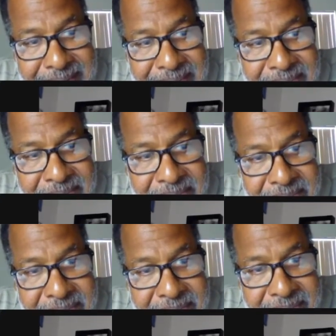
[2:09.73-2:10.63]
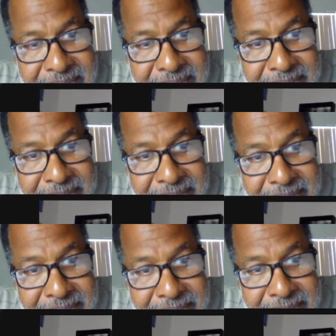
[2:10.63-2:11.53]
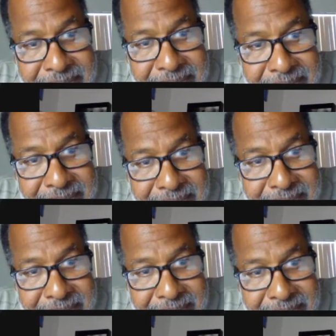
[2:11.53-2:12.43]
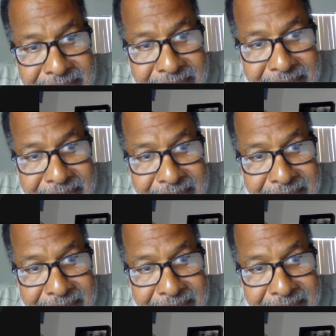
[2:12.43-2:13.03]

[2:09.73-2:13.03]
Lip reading: [no speech]